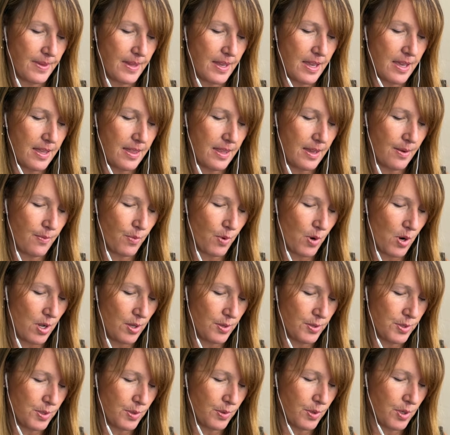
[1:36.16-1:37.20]
And then we're
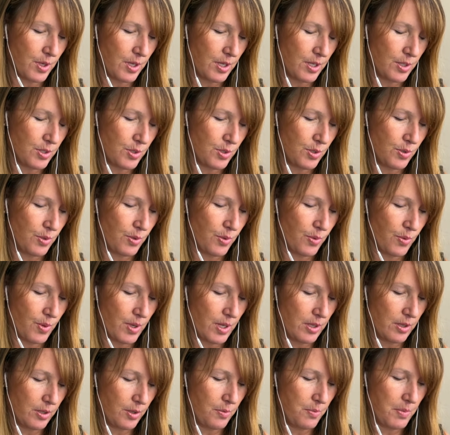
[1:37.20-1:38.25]
also going to
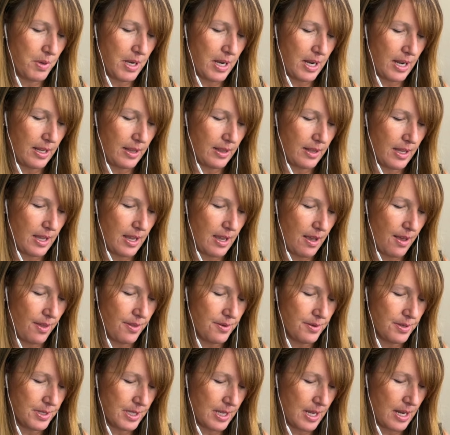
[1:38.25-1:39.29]
illuminate the
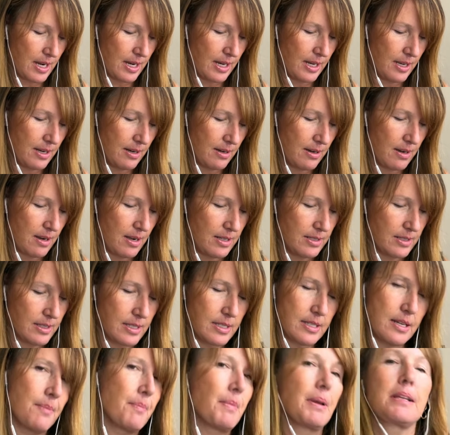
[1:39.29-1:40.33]
other side on
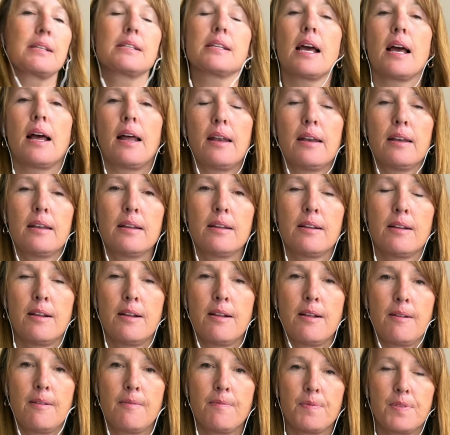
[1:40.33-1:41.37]
stomach ten.
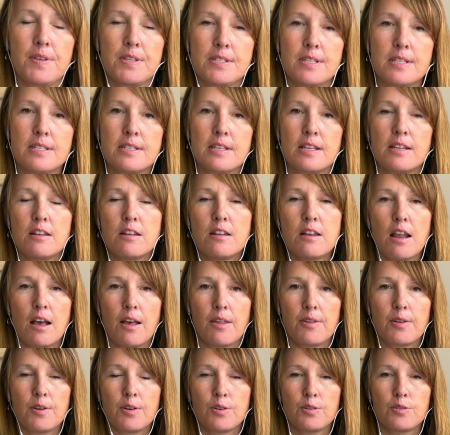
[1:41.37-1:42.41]
This is
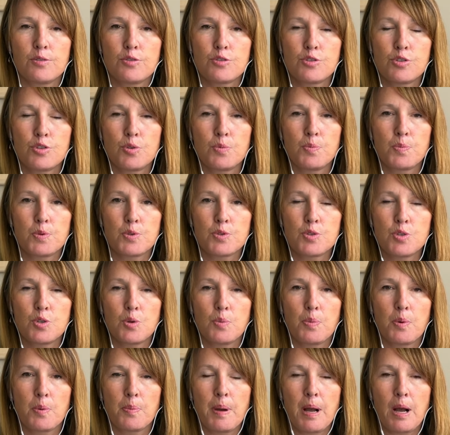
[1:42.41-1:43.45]
another super,
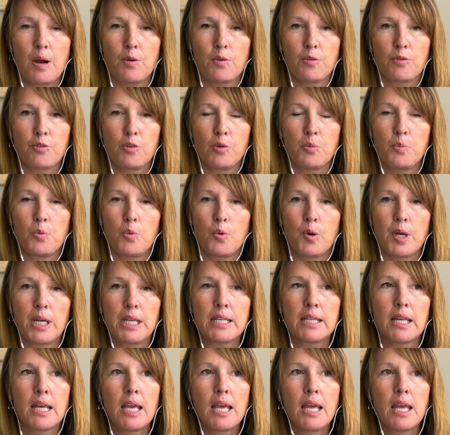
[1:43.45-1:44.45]
super powerful point.